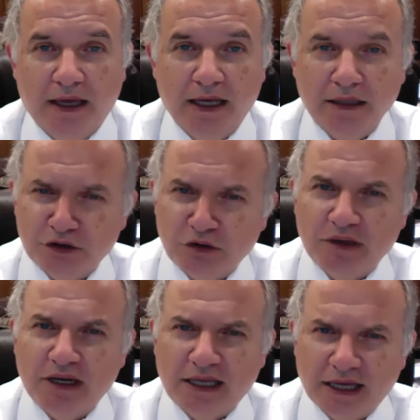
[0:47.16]
A little
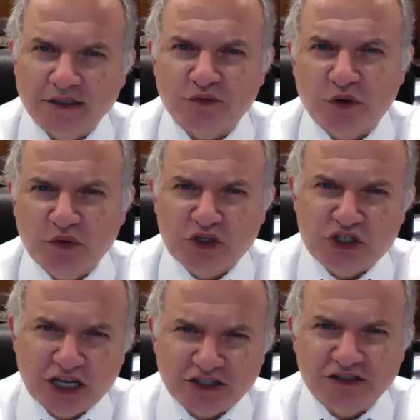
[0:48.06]
bit against what we
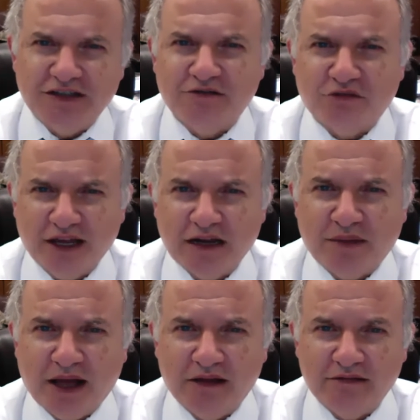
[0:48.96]
just read
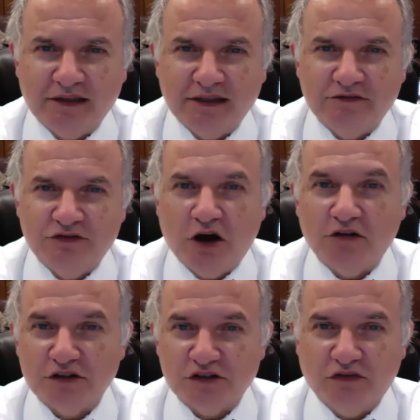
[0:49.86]
about the
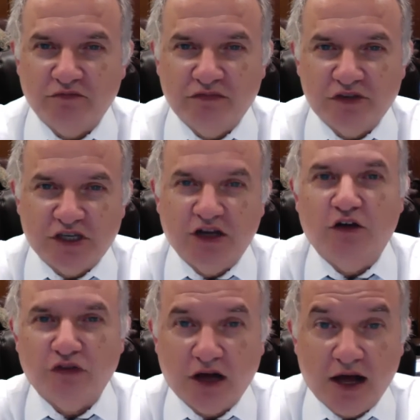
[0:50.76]
daughters of
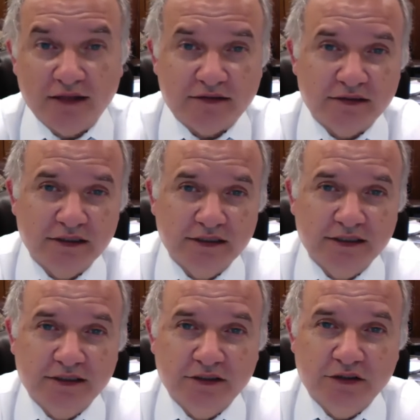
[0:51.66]
Zelophehad,
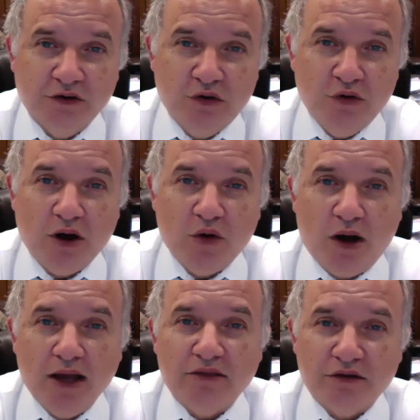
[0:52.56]
who
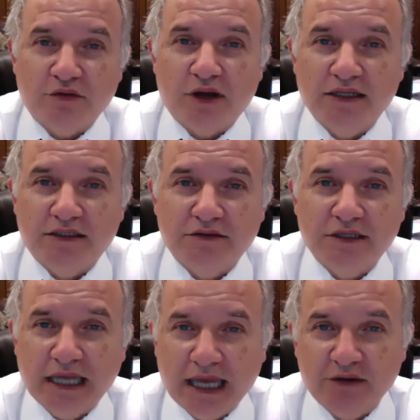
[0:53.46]
acquired the right to
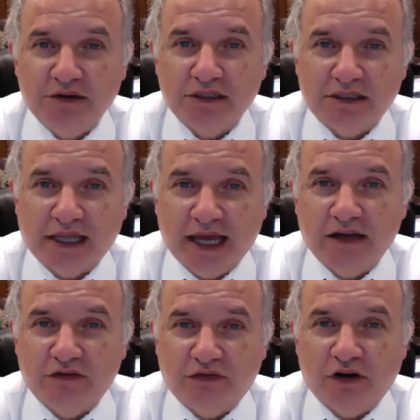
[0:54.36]
inherit
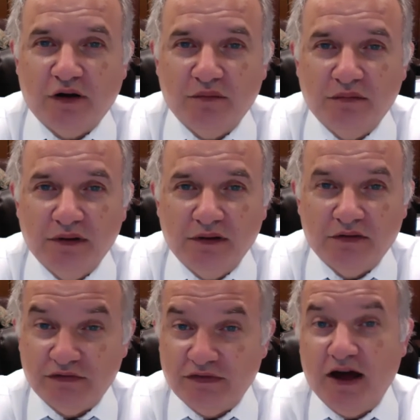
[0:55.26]
land from
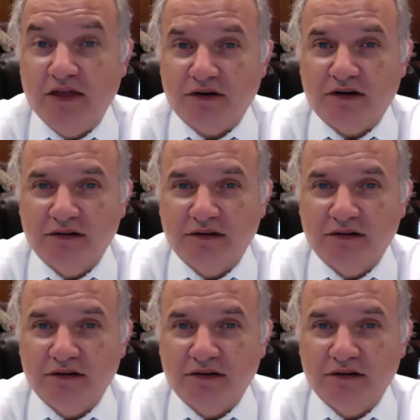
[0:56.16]
their father.